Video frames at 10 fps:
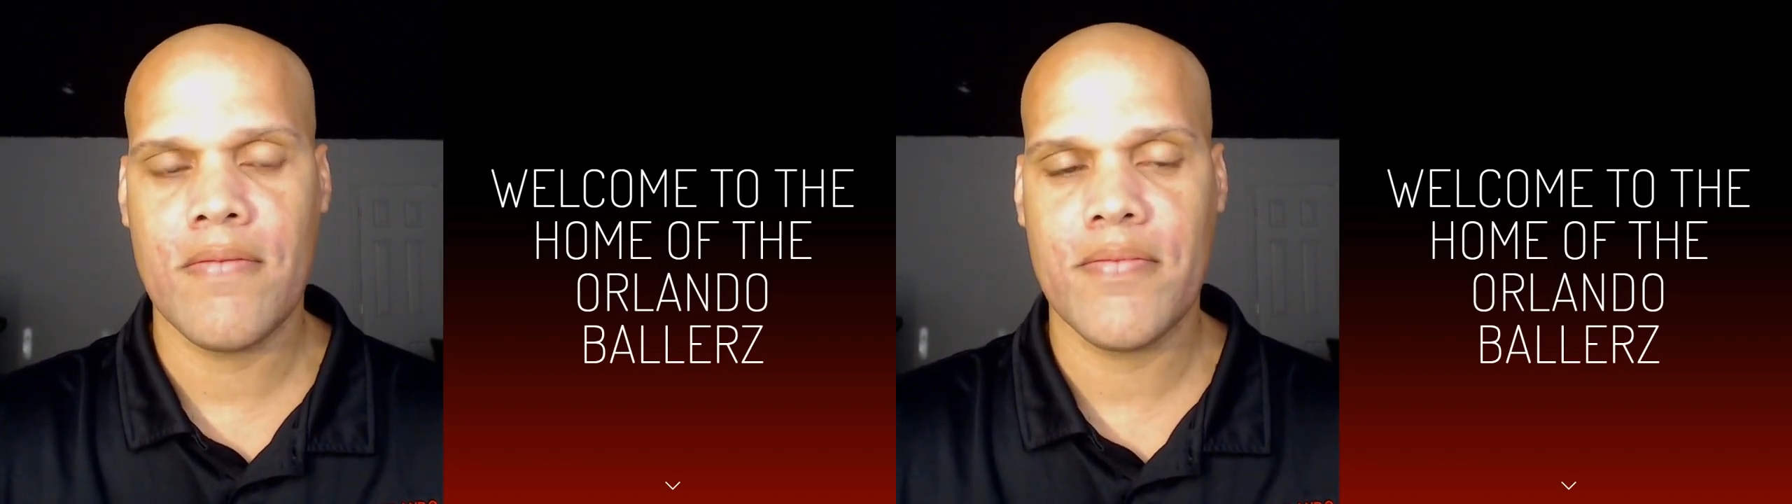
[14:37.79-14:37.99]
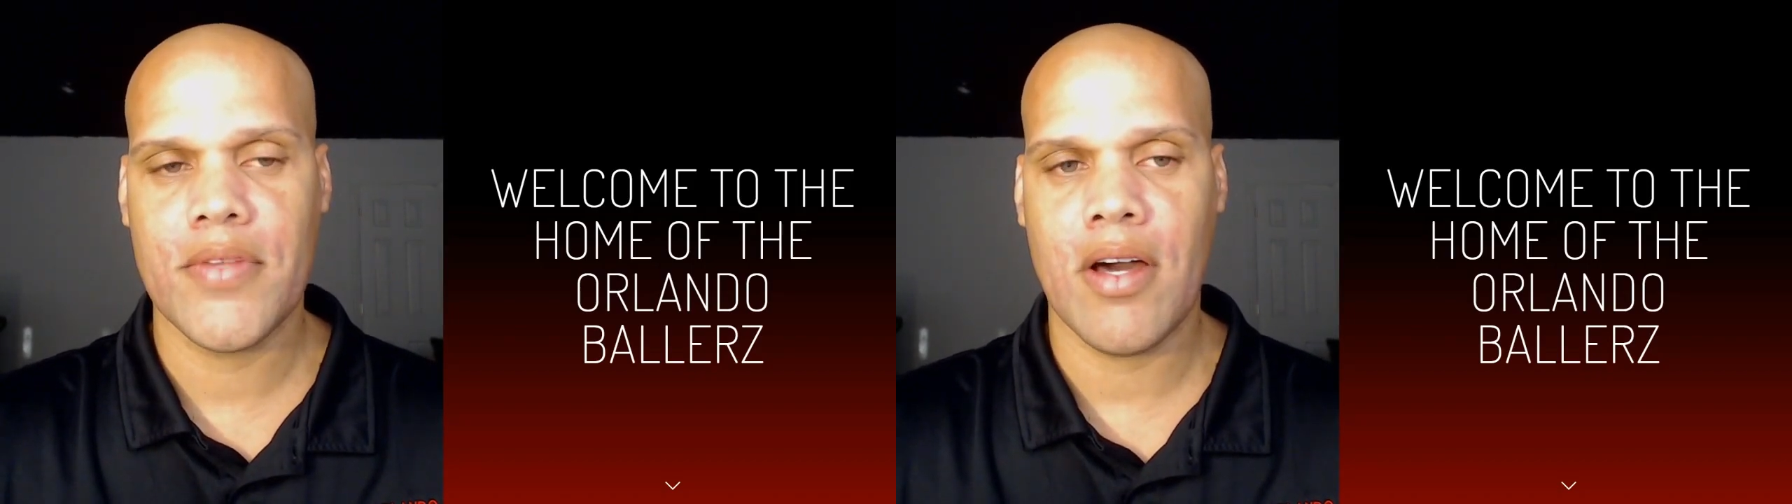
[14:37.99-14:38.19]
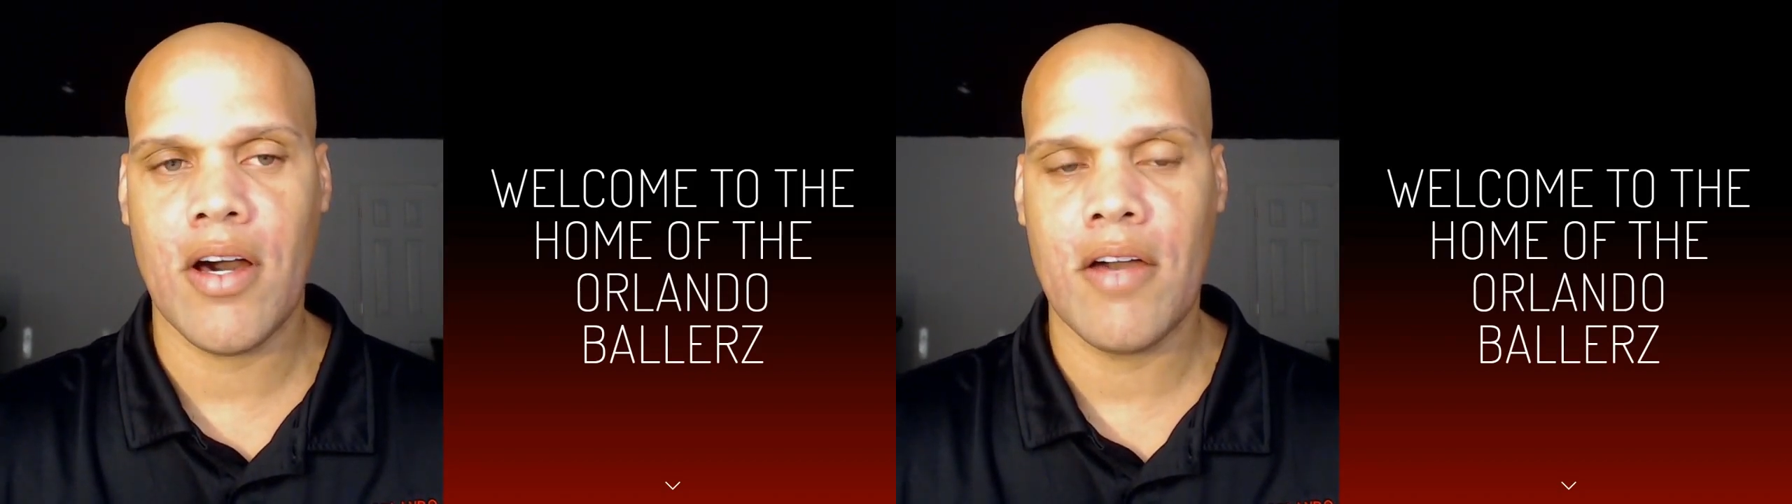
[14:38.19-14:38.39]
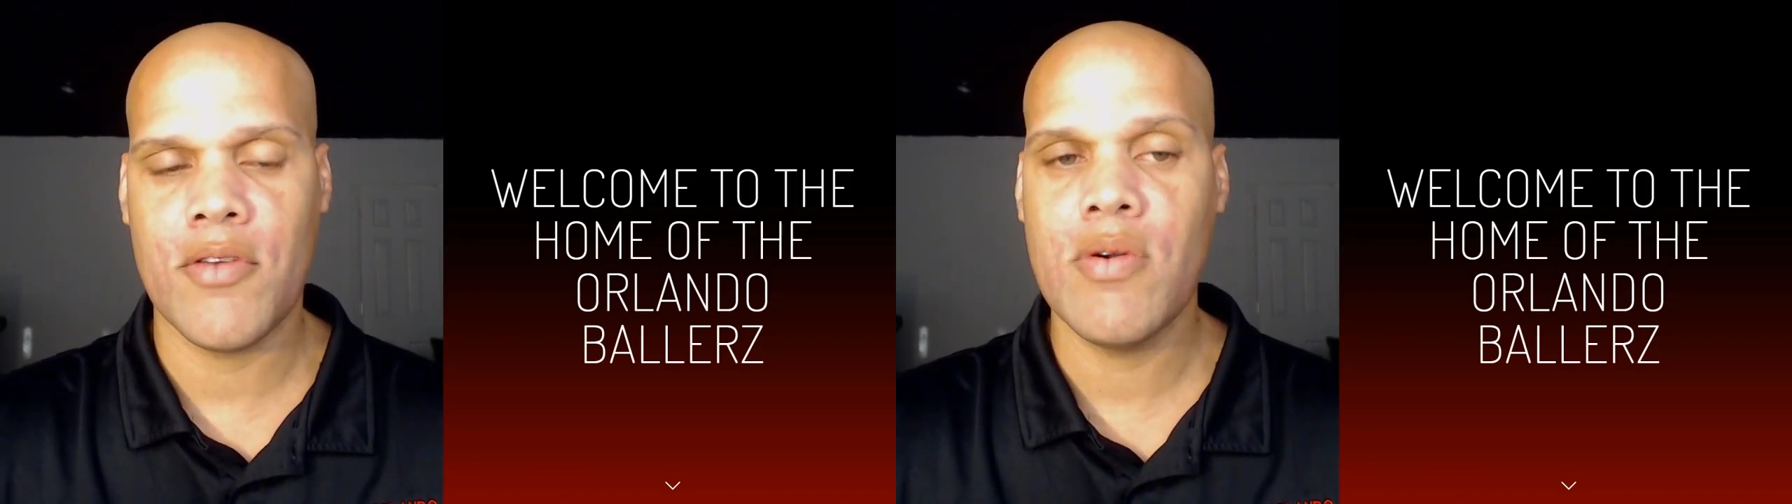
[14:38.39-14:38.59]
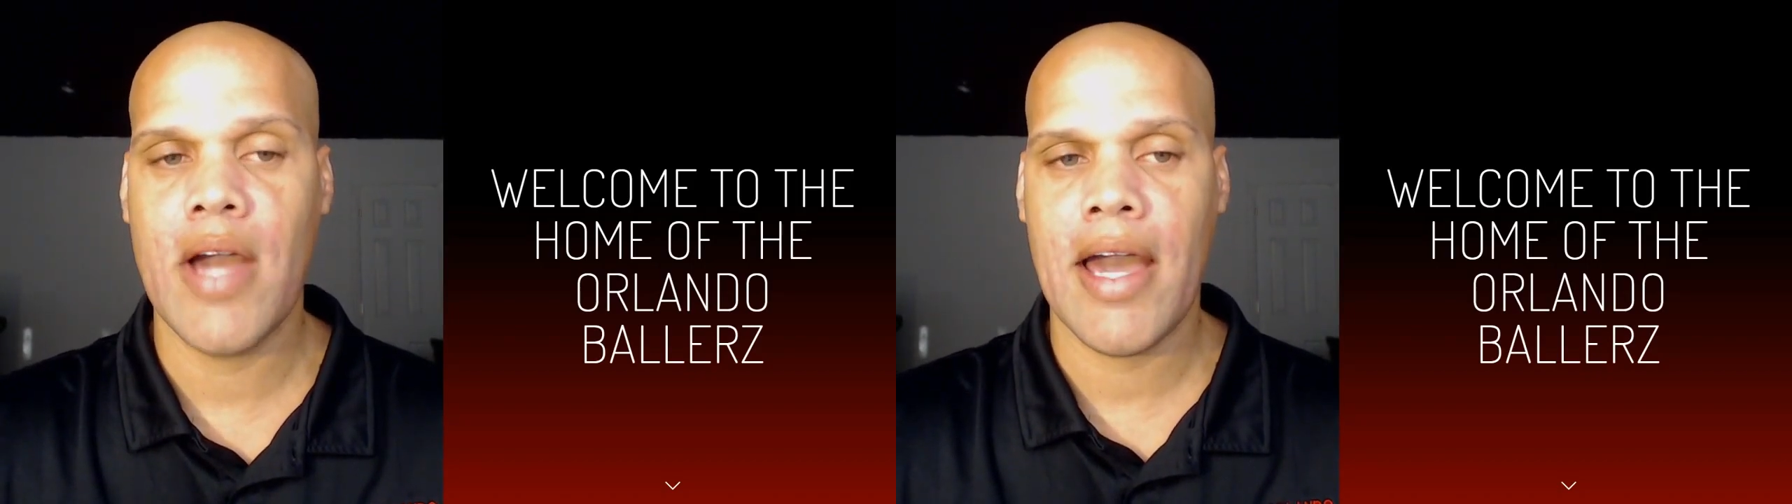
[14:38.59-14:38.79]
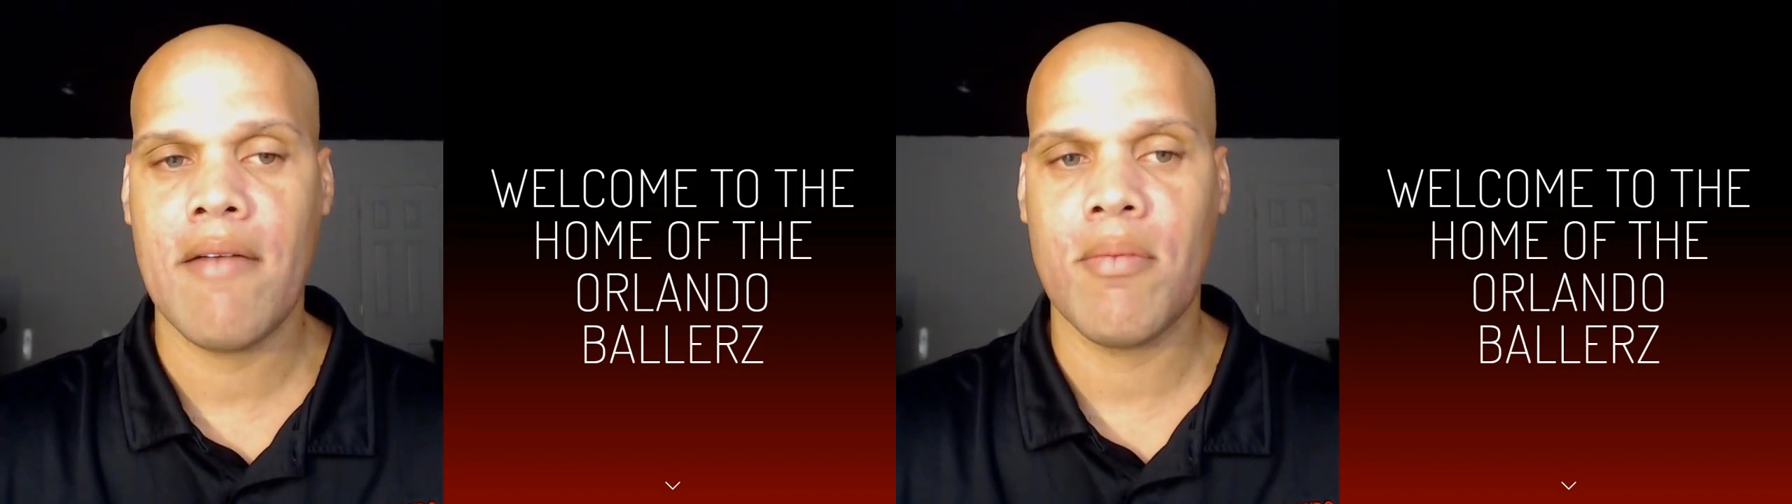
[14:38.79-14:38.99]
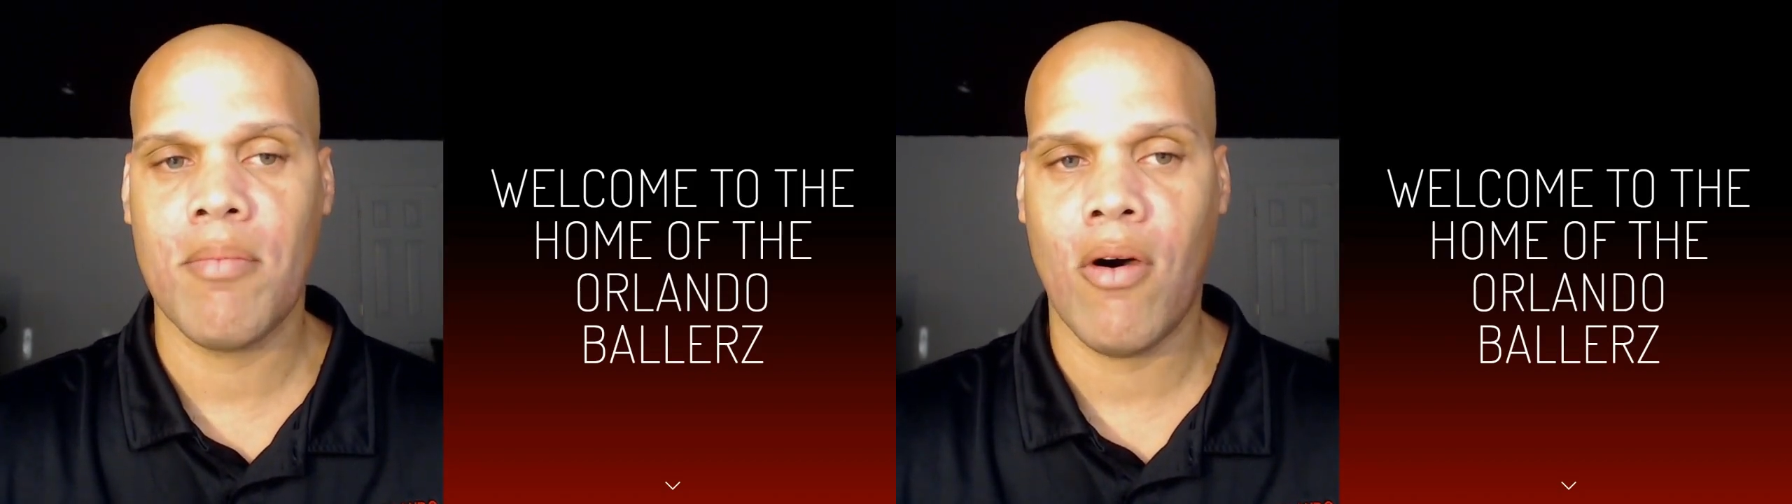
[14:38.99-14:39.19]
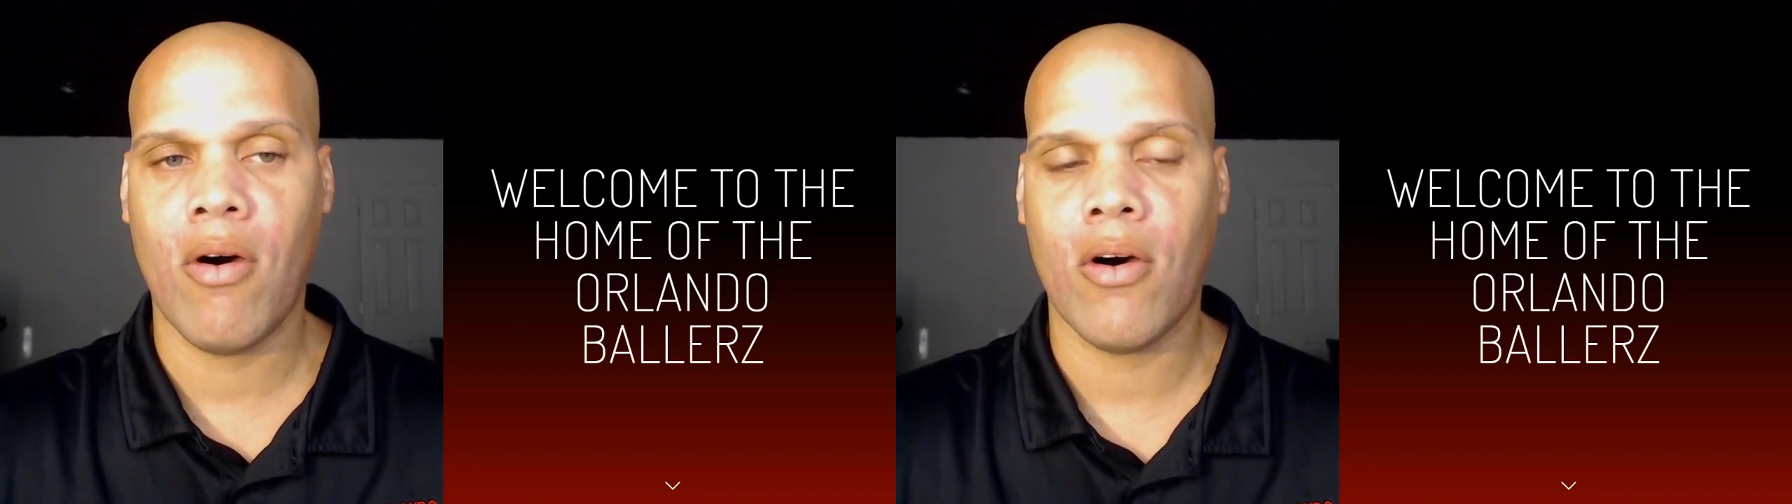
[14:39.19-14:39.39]
if you have the
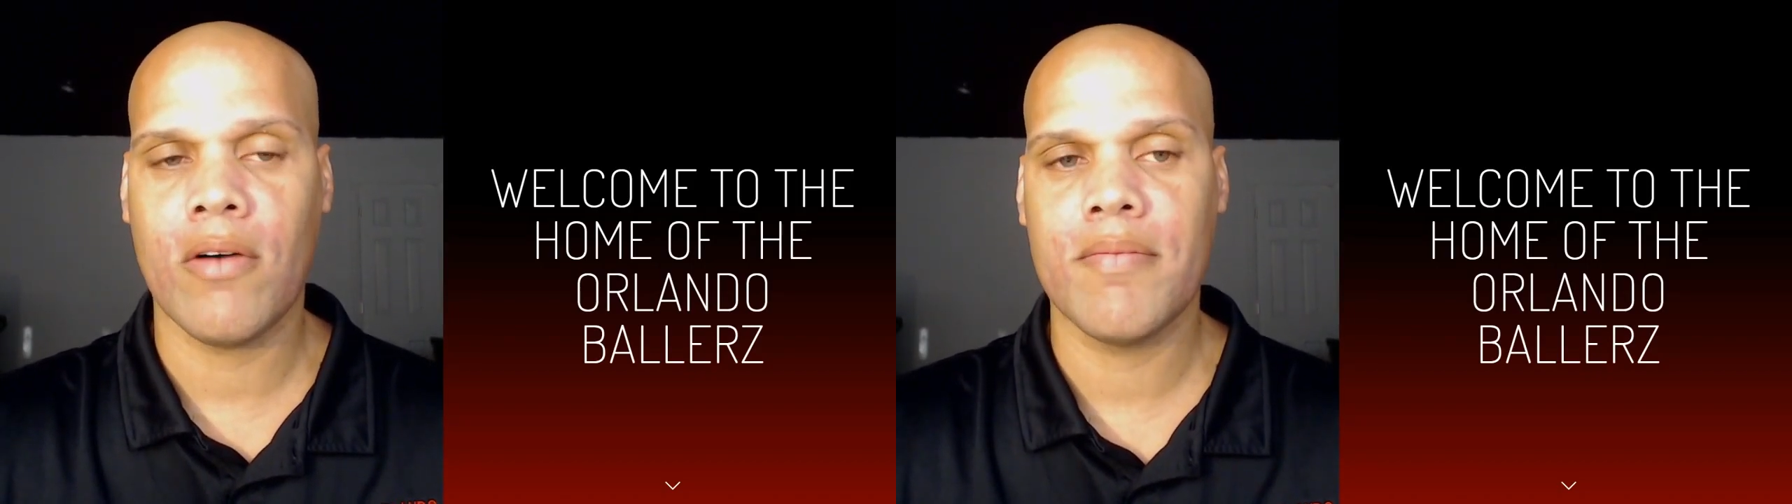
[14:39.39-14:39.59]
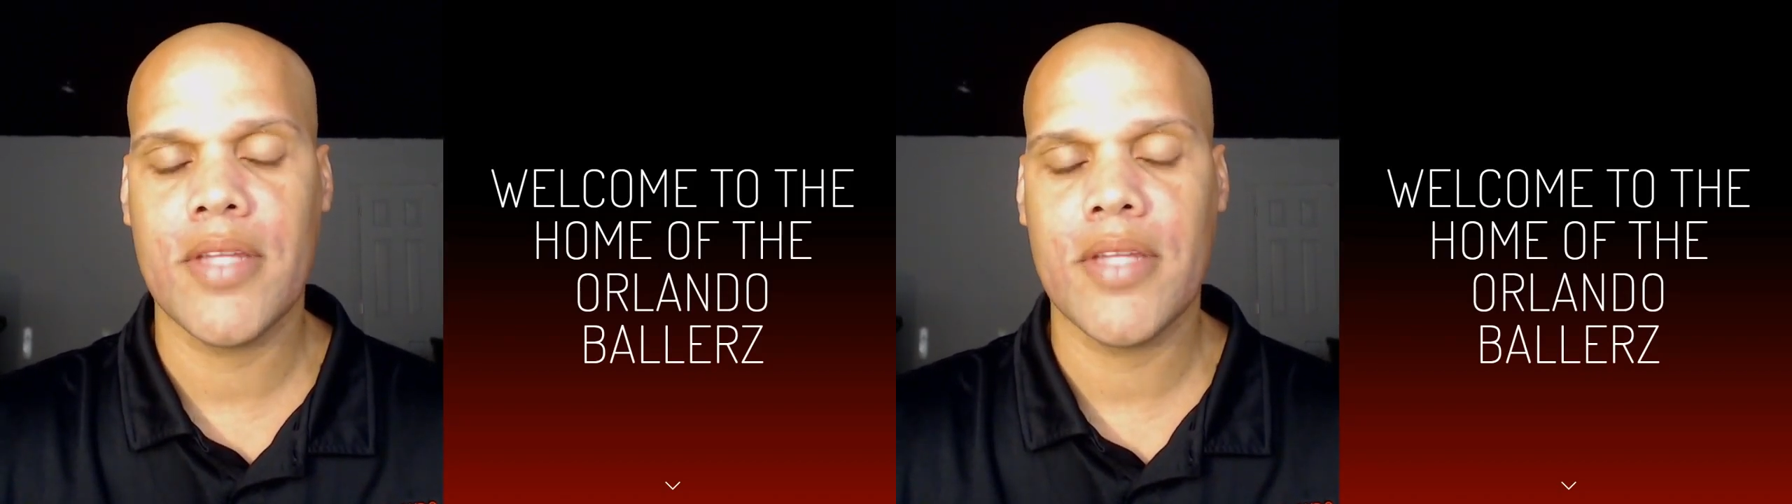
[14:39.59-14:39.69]
ball